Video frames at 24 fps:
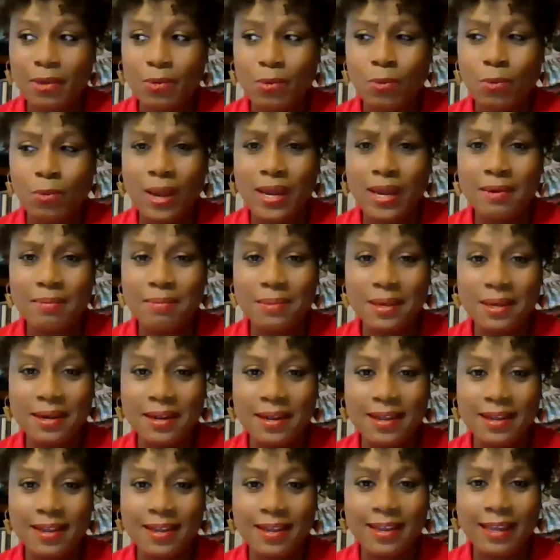I'm like, wait a
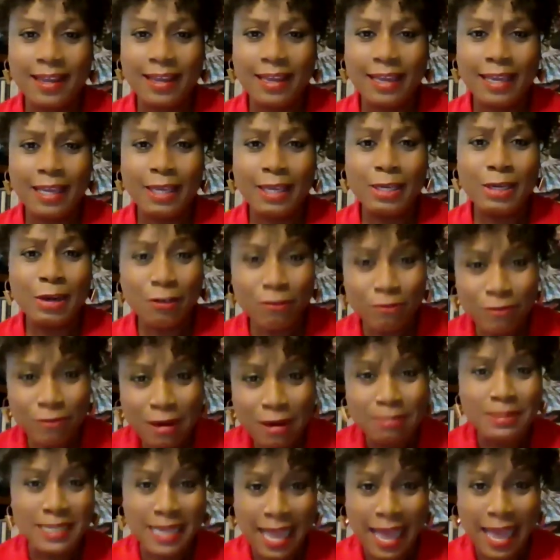minute, you're
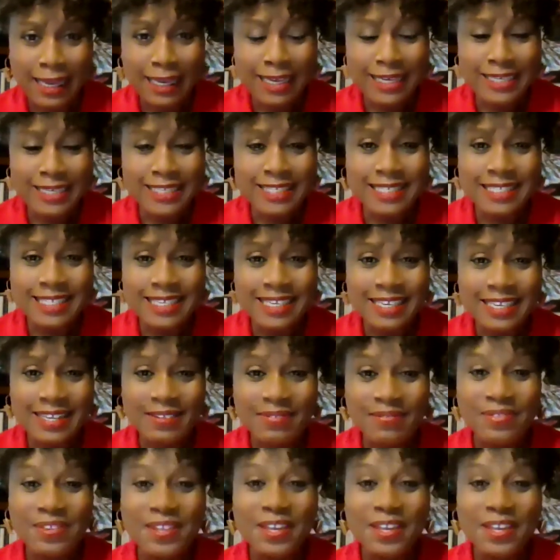from Dallas?